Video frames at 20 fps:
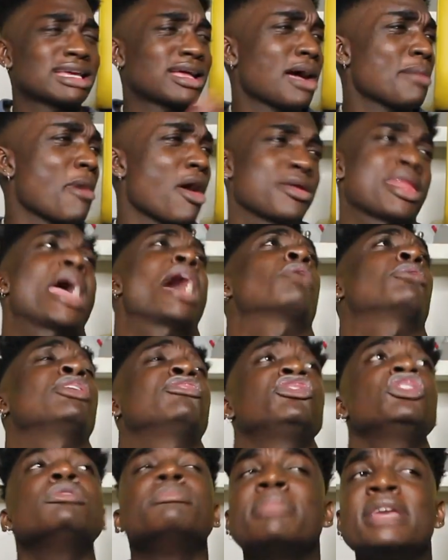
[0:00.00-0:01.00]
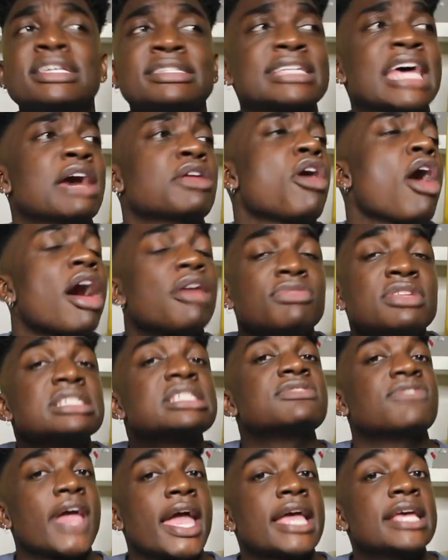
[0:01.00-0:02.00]
Like, come on now, if you miss out on
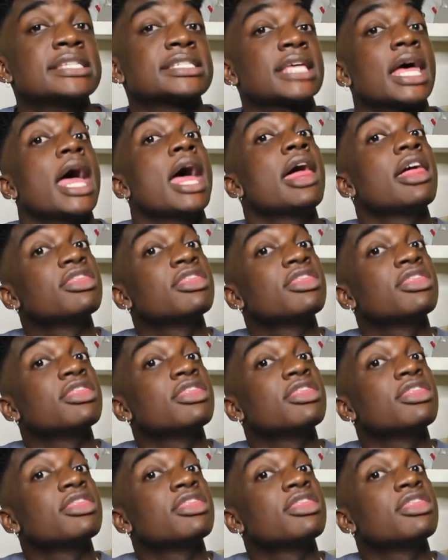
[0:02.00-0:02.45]
this face,